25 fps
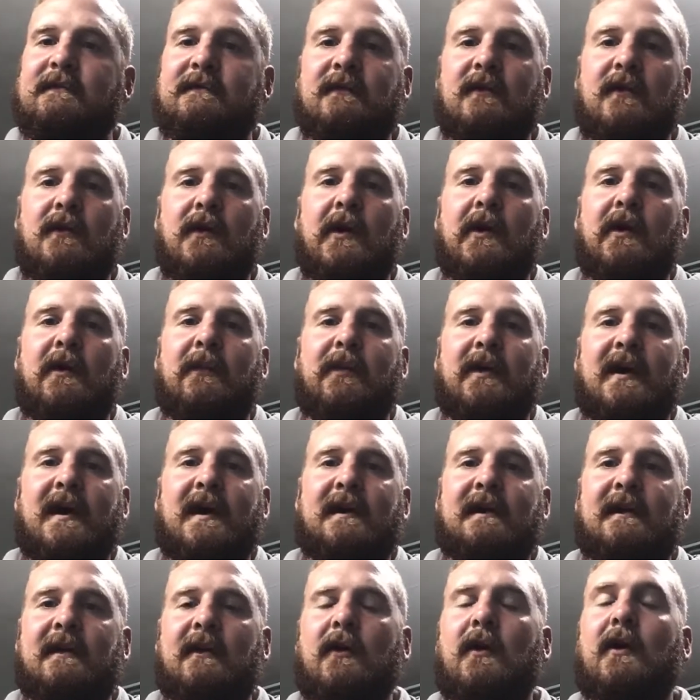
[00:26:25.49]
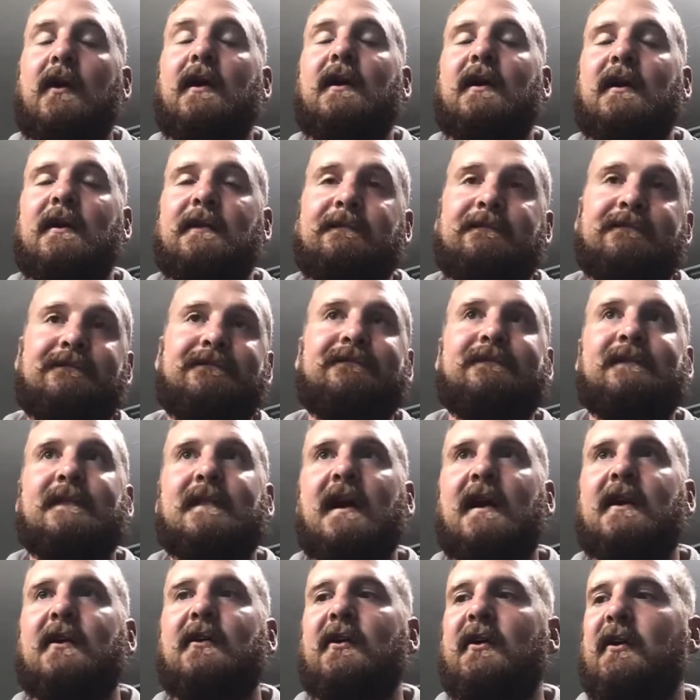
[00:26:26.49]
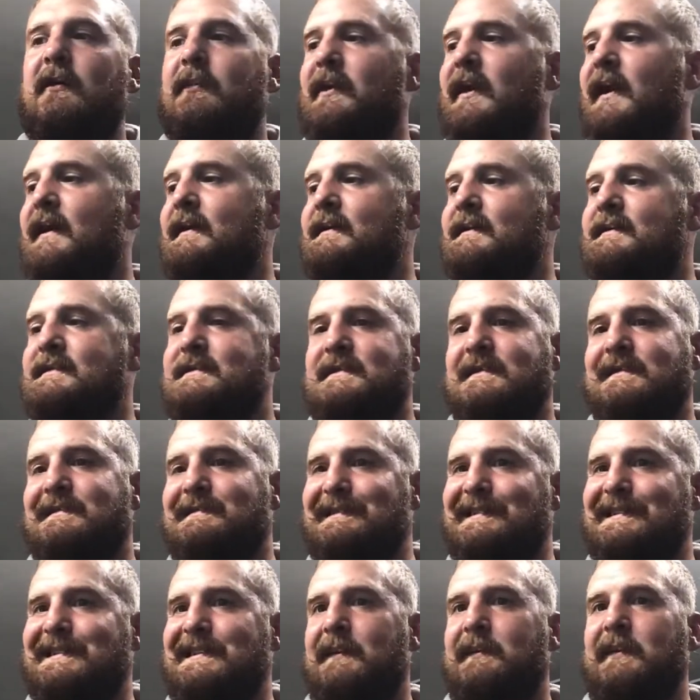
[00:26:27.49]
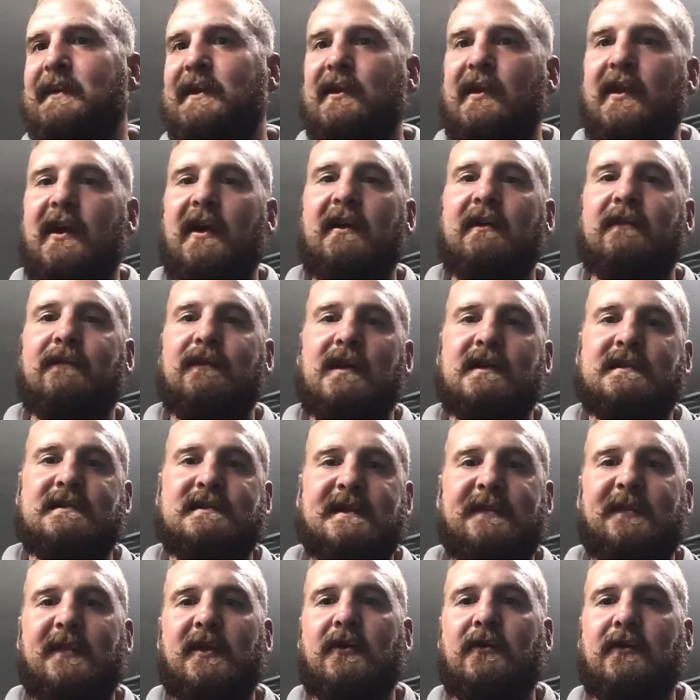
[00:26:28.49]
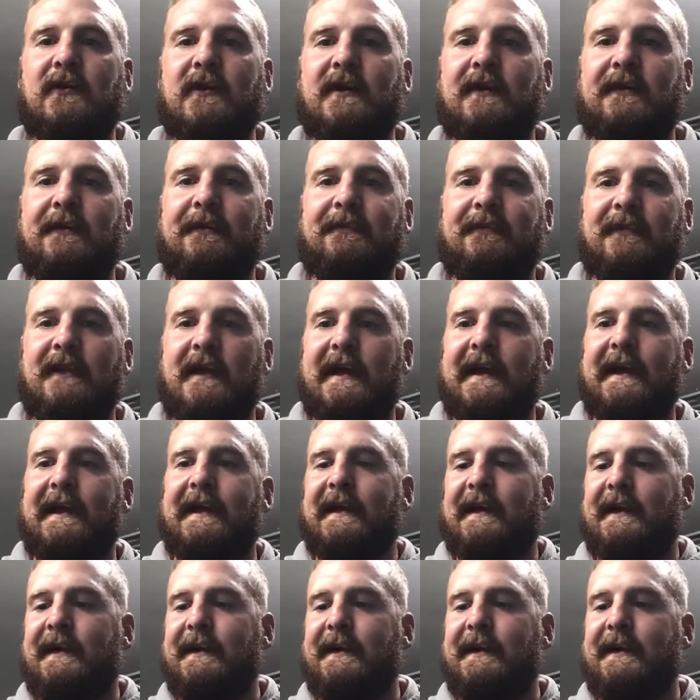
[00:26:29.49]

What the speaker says: oil product or gun oil products, they typically are vegetable oil, like